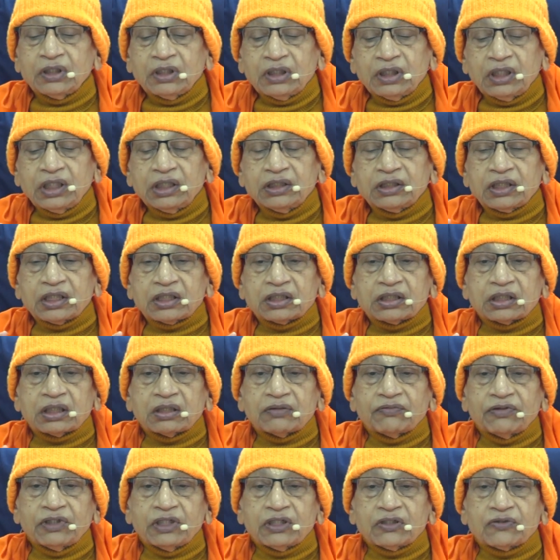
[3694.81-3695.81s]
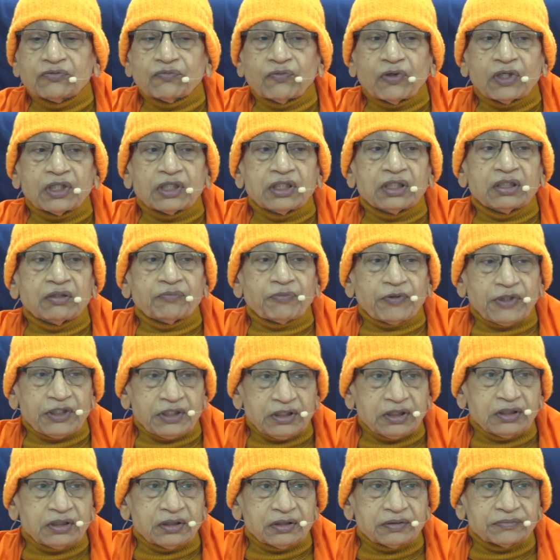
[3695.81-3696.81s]
It just reveals what is in the
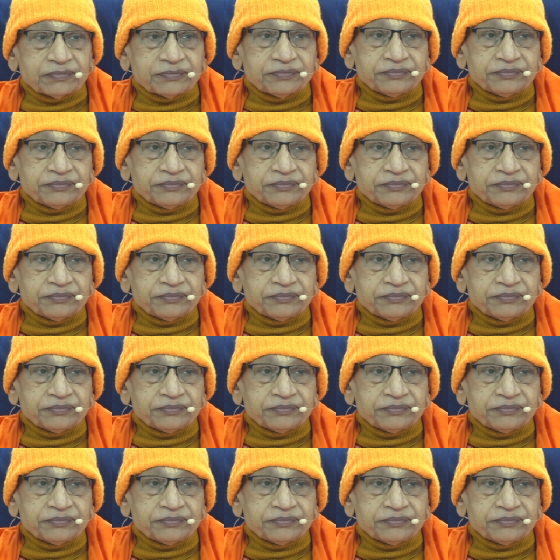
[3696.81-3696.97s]
present.